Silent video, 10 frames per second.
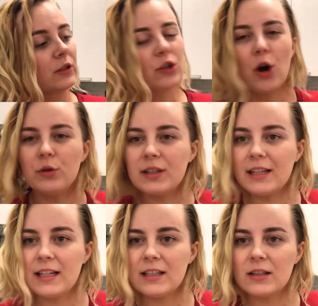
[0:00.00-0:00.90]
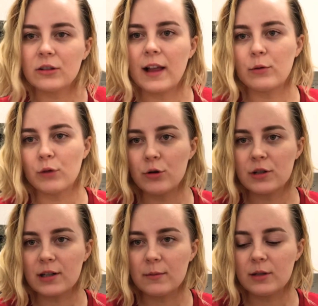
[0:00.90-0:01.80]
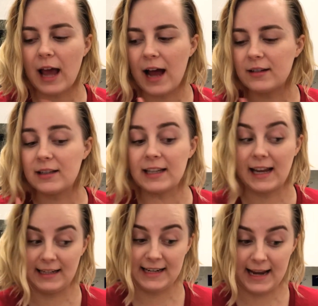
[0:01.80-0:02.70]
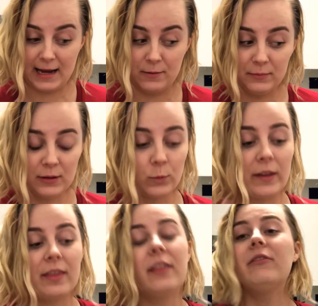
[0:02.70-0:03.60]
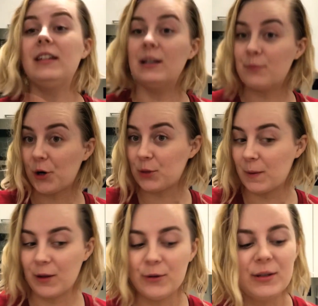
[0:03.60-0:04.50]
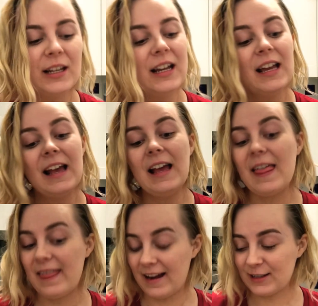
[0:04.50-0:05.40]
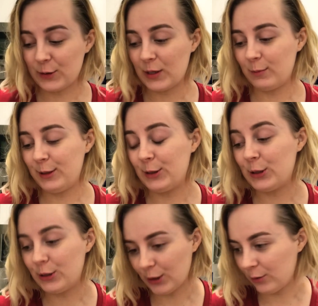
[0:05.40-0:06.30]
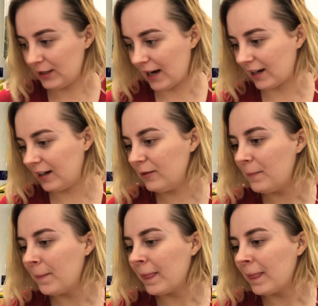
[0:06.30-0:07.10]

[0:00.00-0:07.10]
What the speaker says: toast these or like roast them to add to the candied yams with the vegan marshmallows. That is going to be so decadent.